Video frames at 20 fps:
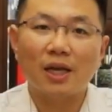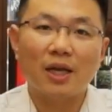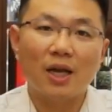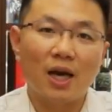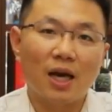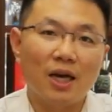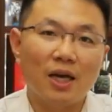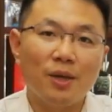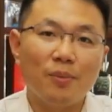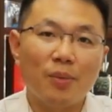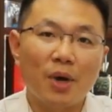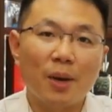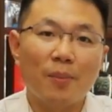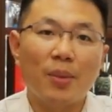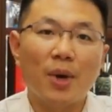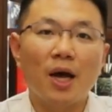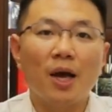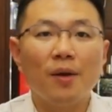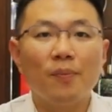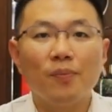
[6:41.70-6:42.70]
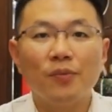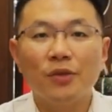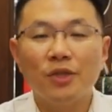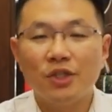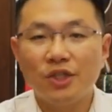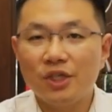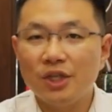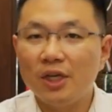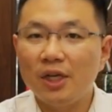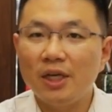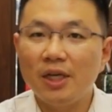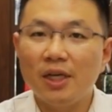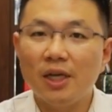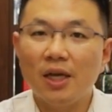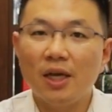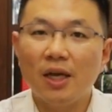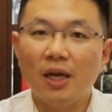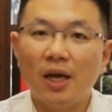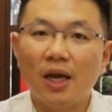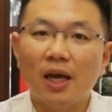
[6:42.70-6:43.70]
like Alibaba,
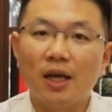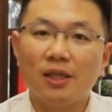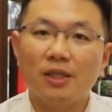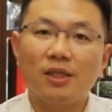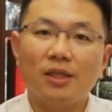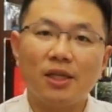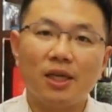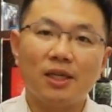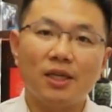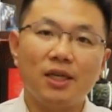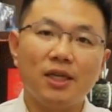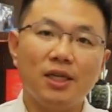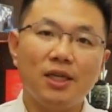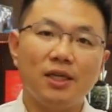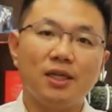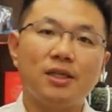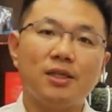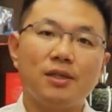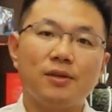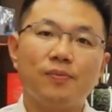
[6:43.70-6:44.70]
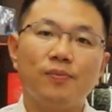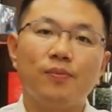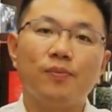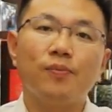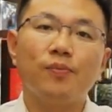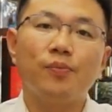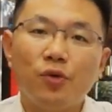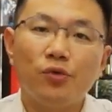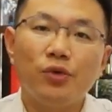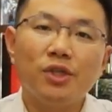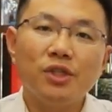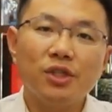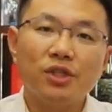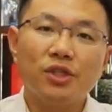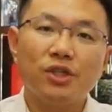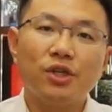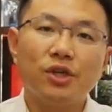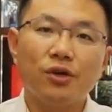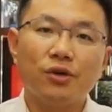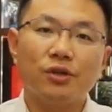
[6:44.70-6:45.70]
Geely, and NetEase. In
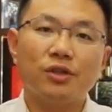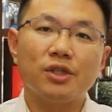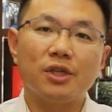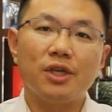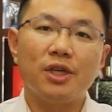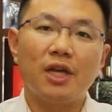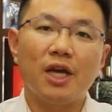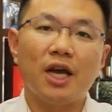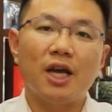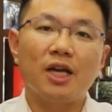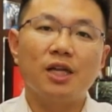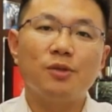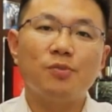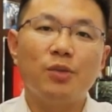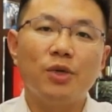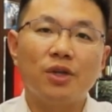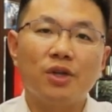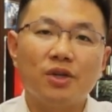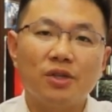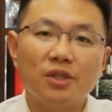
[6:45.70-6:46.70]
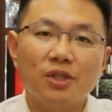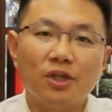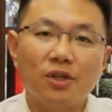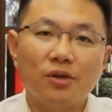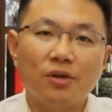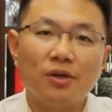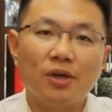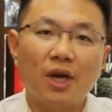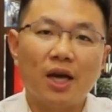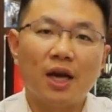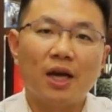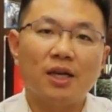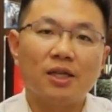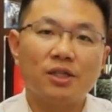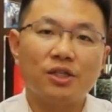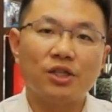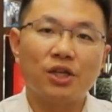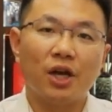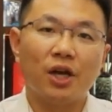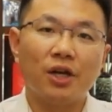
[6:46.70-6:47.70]
recent years, it has been considered
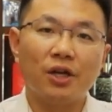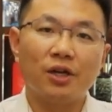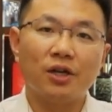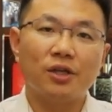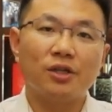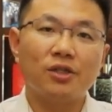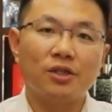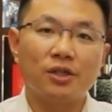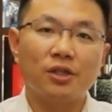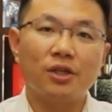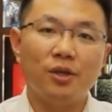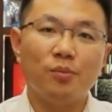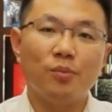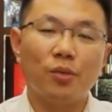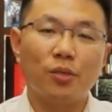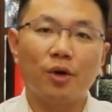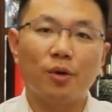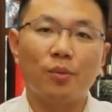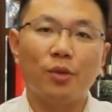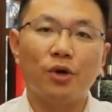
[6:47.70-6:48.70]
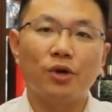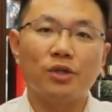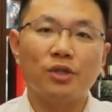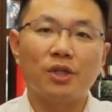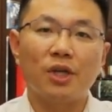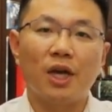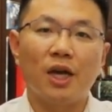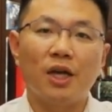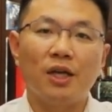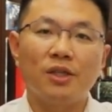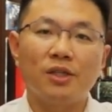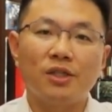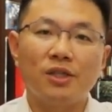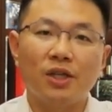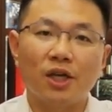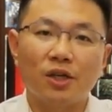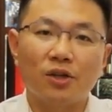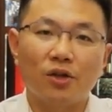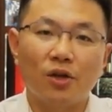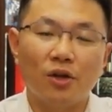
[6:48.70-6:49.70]
as China's e-commerce and
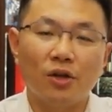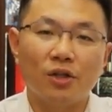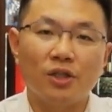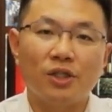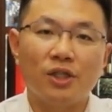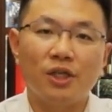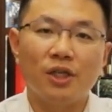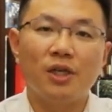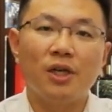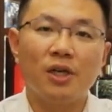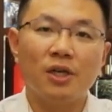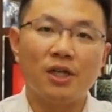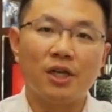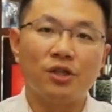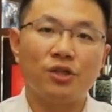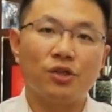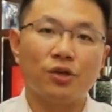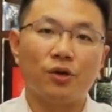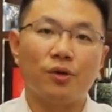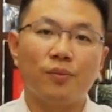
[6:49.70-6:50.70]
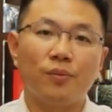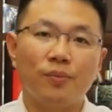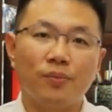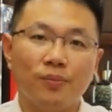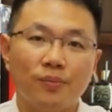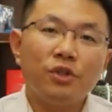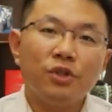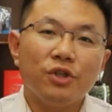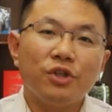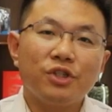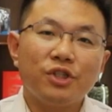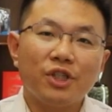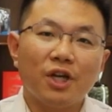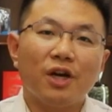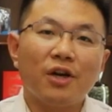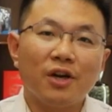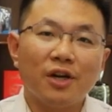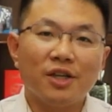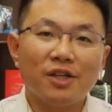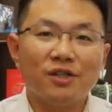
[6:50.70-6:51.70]
technology center.
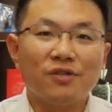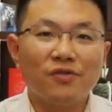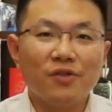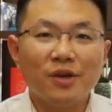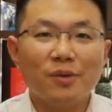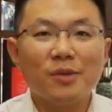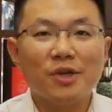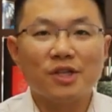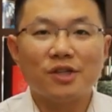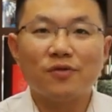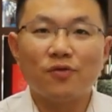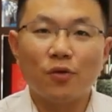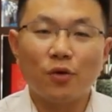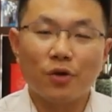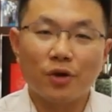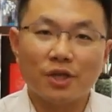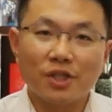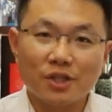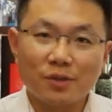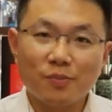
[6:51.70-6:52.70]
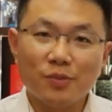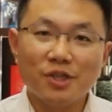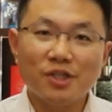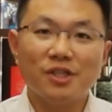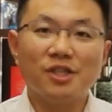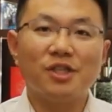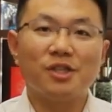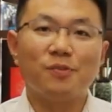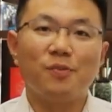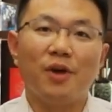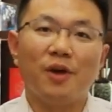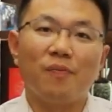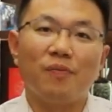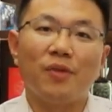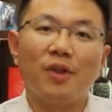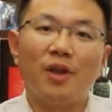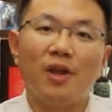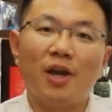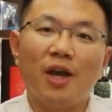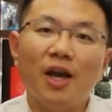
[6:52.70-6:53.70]
Zhejiang is famous for its businessmen
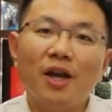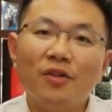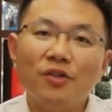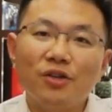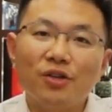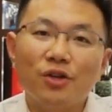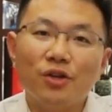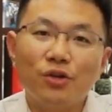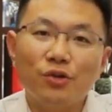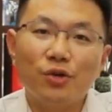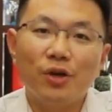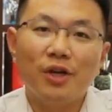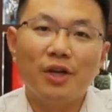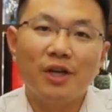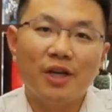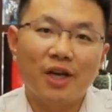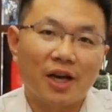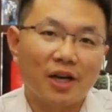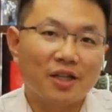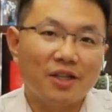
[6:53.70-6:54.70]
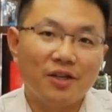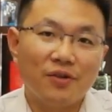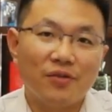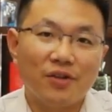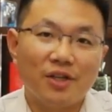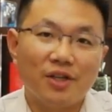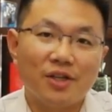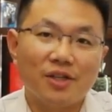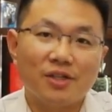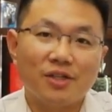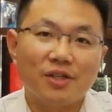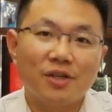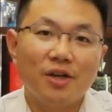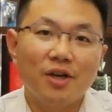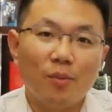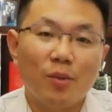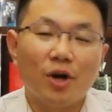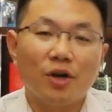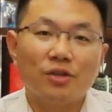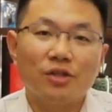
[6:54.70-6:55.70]
and trading activities
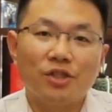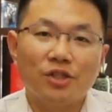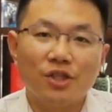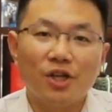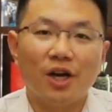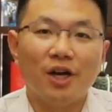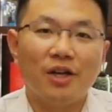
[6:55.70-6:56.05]
amongst